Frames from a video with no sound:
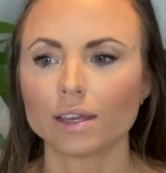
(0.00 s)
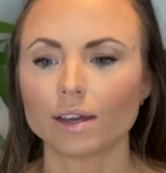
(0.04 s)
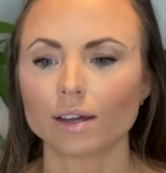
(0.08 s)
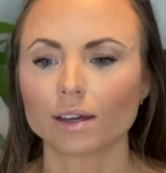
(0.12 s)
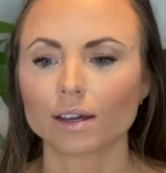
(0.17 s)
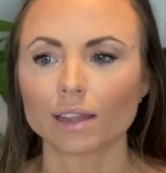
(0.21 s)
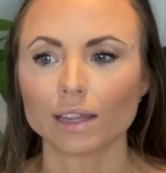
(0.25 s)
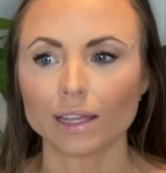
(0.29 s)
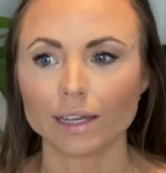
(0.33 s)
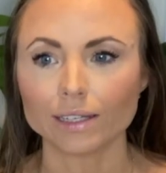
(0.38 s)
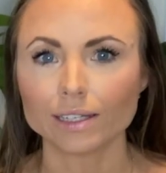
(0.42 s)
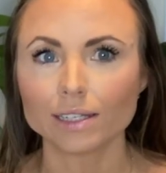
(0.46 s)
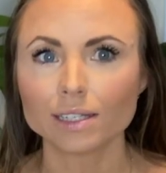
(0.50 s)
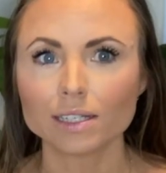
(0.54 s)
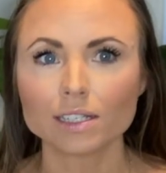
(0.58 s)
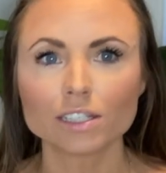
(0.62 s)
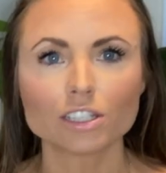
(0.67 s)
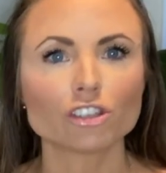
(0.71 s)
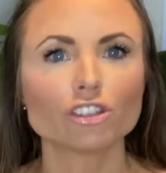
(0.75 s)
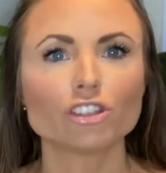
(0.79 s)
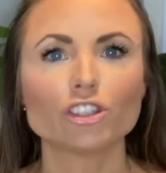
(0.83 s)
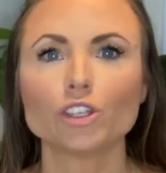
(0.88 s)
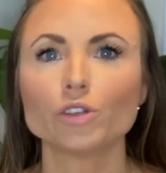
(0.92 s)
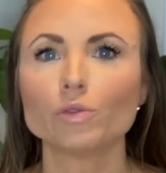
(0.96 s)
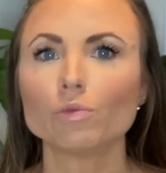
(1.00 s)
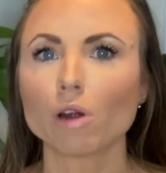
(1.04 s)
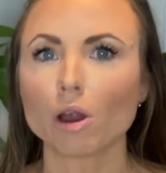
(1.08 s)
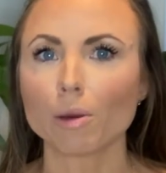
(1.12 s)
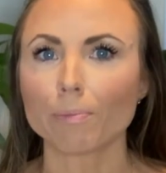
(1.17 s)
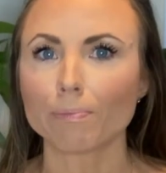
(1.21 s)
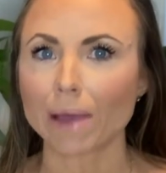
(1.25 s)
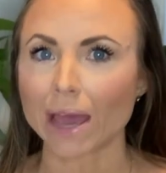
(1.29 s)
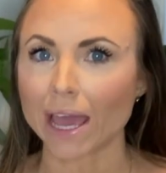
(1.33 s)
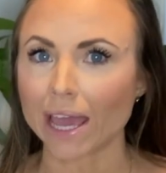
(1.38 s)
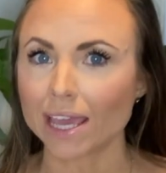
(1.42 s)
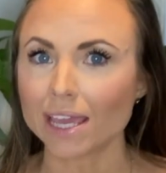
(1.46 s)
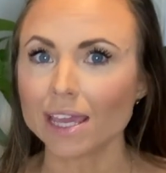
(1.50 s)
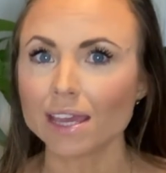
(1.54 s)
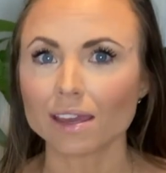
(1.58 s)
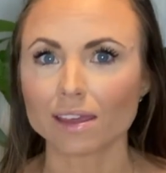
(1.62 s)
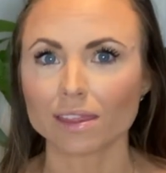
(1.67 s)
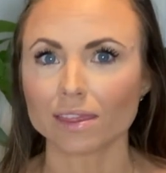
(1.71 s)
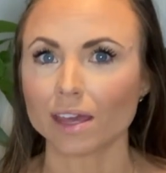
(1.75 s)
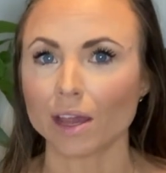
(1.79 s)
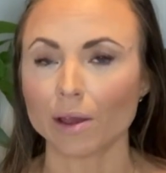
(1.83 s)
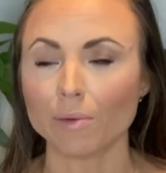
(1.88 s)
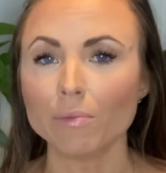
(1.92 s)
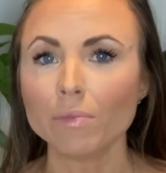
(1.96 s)
client, you are paying
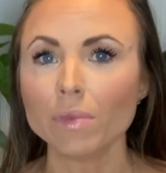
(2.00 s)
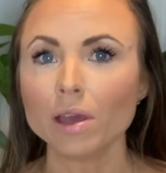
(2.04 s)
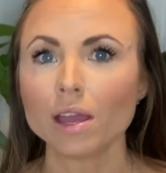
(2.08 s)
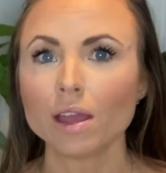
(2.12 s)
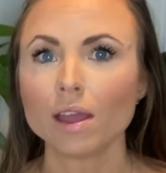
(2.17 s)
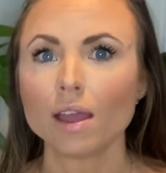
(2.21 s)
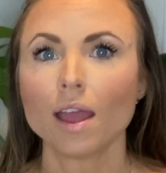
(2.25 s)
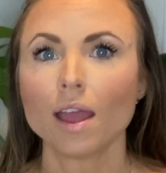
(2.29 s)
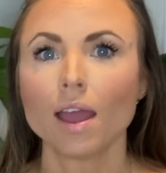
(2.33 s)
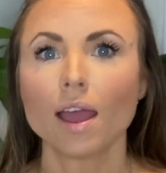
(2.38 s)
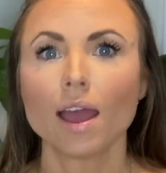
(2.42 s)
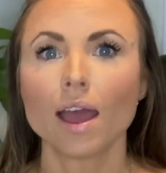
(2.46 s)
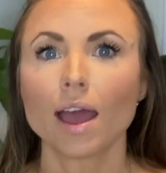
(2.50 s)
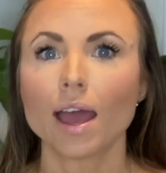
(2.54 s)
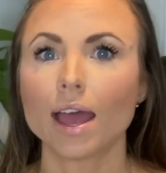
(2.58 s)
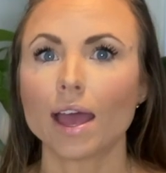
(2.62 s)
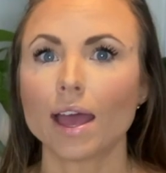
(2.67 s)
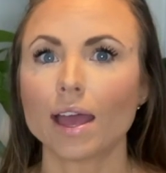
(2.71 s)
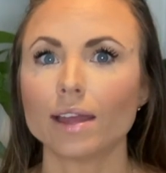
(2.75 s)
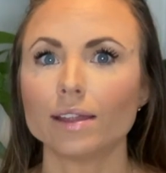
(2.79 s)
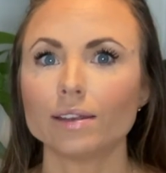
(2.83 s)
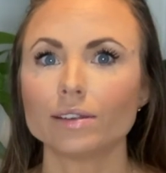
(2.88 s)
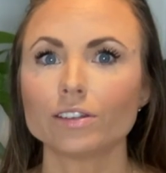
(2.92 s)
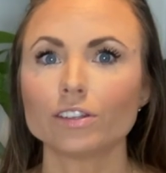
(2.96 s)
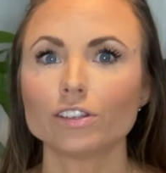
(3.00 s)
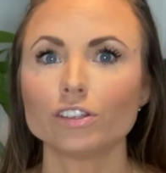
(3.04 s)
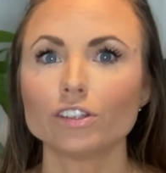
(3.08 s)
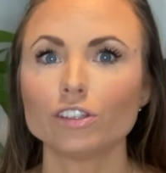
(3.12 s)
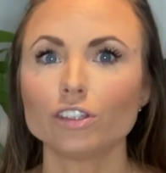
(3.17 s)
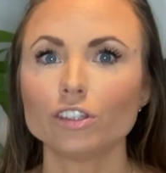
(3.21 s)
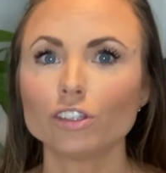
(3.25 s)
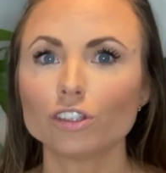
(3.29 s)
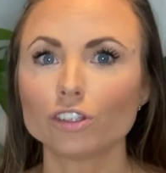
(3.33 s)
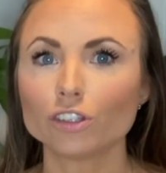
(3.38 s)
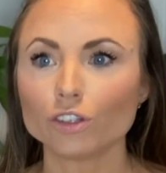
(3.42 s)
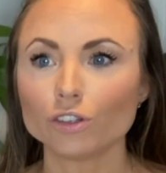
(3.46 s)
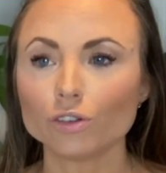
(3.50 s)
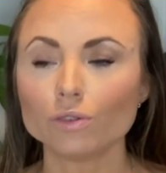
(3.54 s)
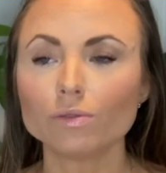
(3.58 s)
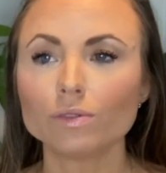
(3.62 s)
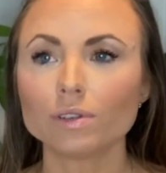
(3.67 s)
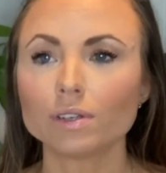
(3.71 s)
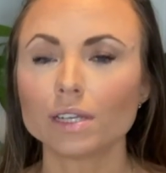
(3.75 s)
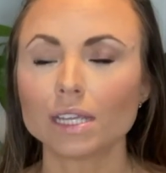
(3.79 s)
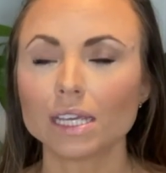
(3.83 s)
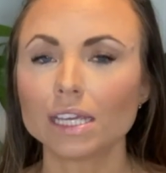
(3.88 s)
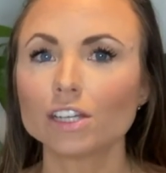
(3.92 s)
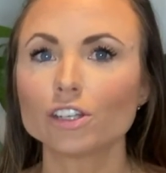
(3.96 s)
them, and you
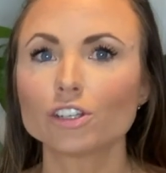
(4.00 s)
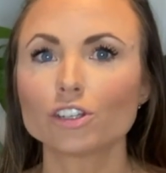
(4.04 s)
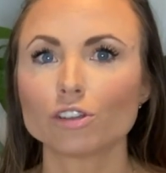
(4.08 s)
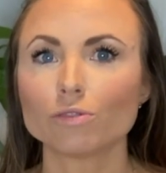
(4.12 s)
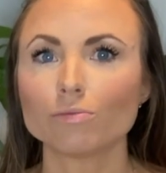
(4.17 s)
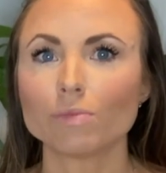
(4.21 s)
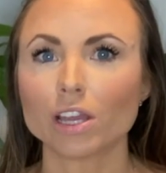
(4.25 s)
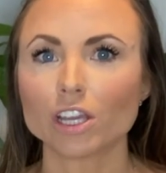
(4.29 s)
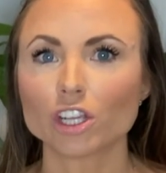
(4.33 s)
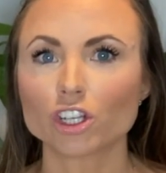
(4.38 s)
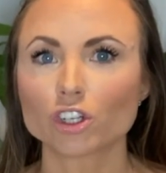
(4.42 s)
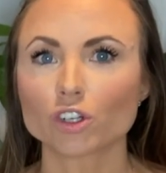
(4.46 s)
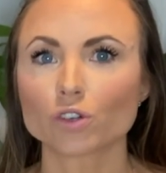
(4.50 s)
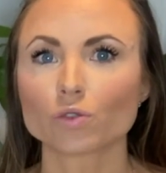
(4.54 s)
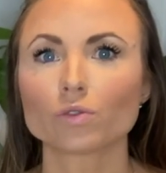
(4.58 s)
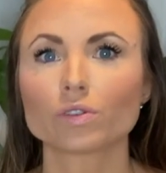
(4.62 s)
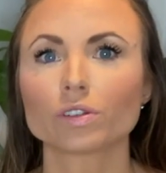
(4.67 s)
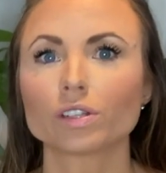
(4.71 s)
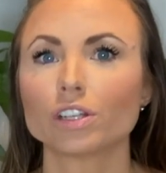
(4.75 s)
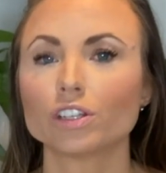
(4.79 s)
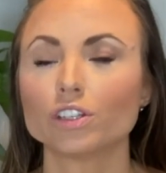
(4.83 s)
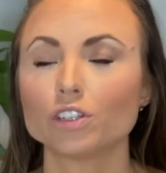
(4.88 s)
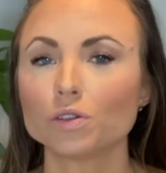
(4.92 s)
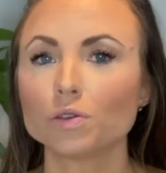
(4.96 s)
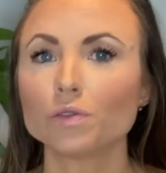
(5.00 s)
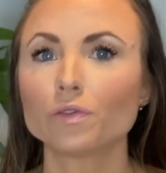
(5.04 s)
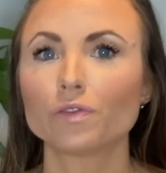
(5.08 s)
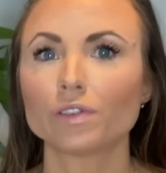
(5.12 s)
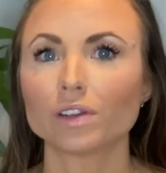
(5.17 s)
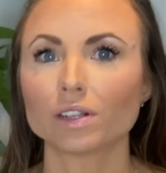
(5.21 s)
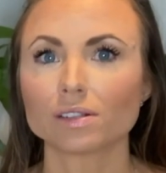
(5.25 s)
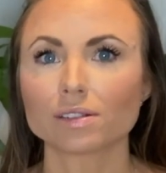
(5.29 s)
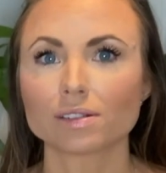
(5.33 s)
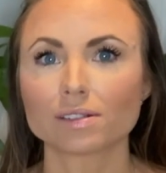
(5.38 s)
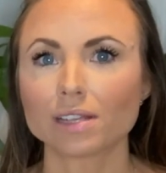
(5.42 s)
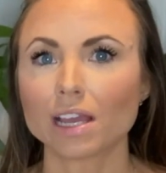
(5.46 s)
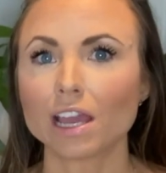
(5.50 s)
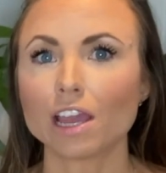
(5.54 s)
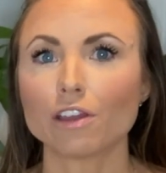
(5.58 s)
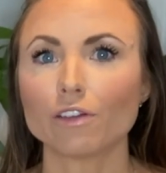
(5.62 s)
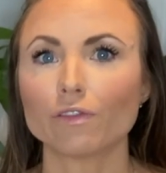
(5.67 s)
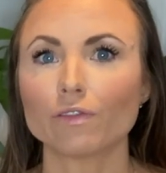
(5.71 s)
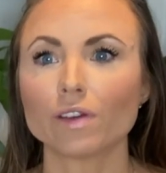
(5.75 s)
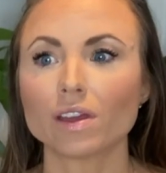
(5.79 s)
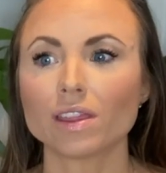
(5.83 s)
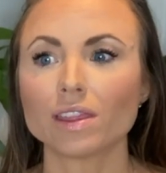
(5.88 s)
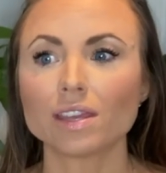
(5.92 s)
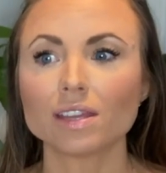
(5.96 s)
need to make sure that you feel
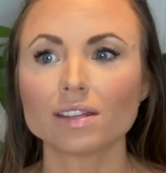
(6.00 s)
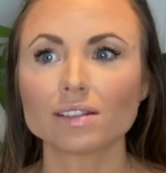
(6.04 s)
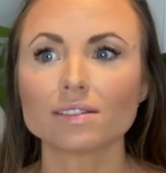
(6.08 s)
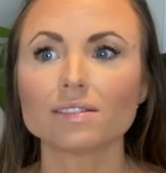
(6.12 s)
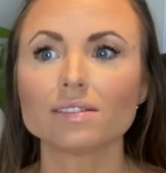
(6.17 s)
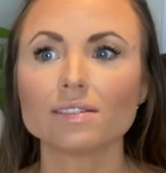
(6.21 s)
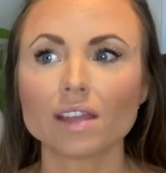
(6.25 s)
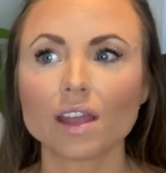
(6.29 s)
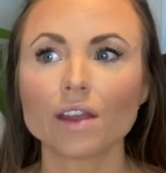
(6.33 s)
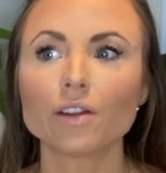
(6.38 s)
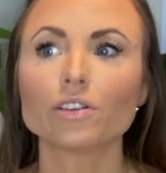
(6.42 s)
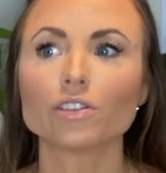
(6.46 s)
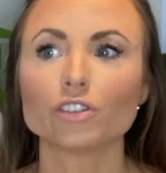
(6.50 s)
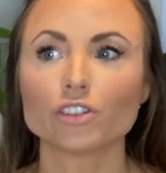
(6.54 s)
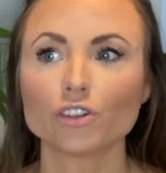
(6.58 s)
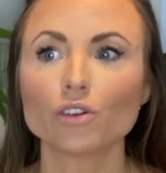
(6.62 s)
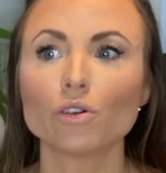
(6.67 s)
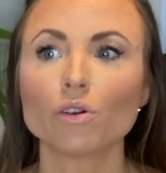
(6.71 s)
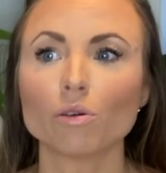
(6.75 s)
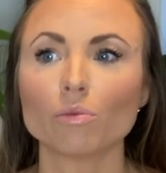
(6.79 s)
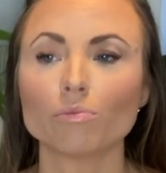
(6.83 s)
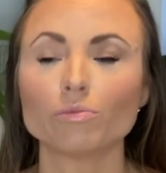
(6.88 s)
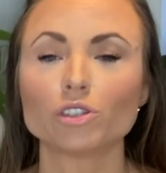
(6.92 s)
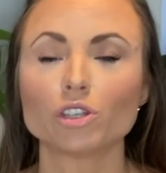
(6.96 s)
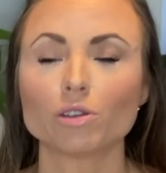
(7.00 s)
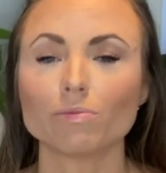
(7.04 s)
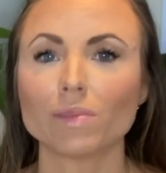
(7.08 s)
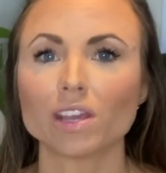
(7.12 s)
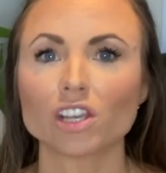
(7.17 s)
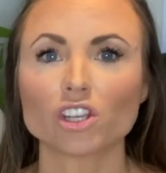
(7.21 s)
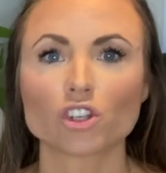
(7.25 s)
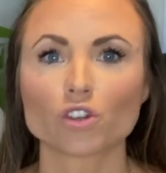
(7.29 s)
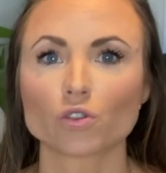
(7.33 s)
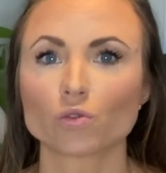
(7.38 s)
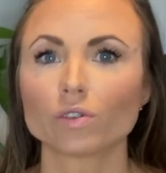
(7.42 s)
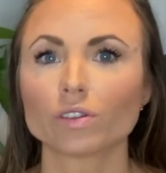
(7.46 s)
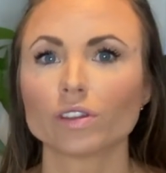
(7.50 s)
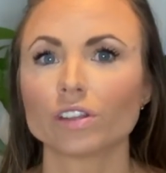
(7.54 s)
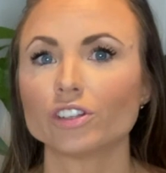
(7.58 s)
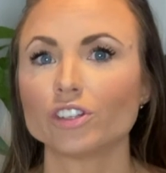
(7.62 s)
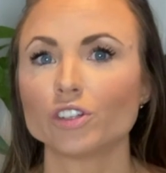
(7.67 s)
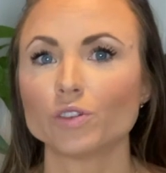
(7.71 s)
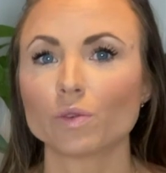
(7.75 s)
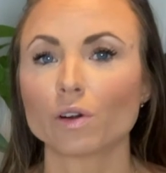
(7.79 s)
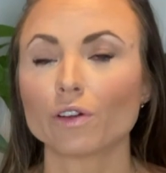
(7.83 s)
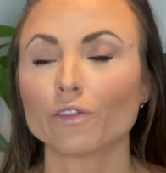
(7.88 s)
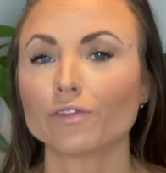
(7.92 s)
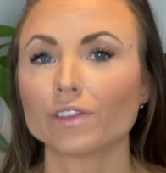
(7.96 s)
safe, and it's their job to make sure that
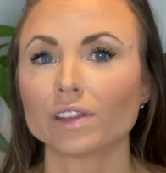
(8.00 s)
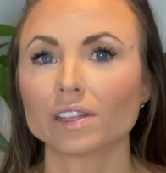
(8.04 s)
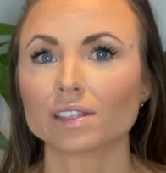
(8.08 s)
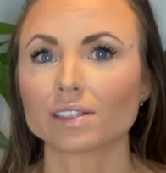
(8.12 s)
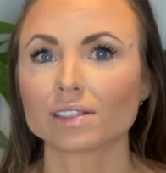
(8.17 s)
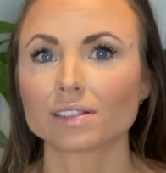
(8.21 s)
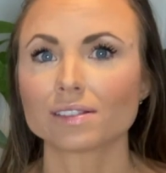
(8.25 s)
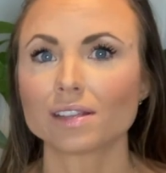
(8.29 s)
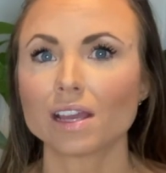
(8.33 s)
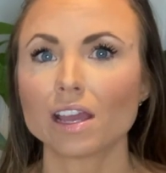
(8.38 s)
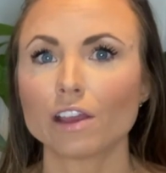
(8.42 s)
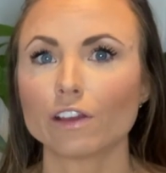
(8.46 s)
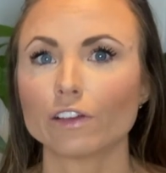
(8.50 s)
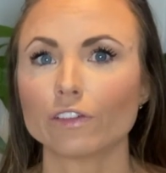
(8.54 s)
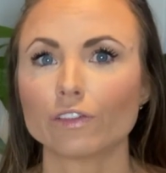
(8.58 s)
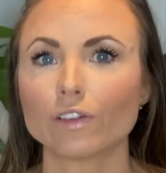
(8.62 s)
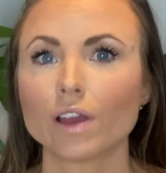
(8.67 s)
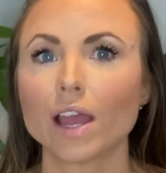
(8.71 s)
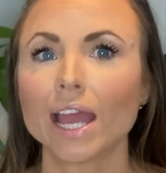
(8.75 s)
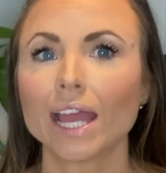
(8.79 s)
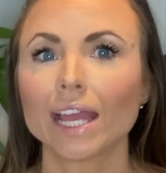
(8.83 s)
you are feeling safe.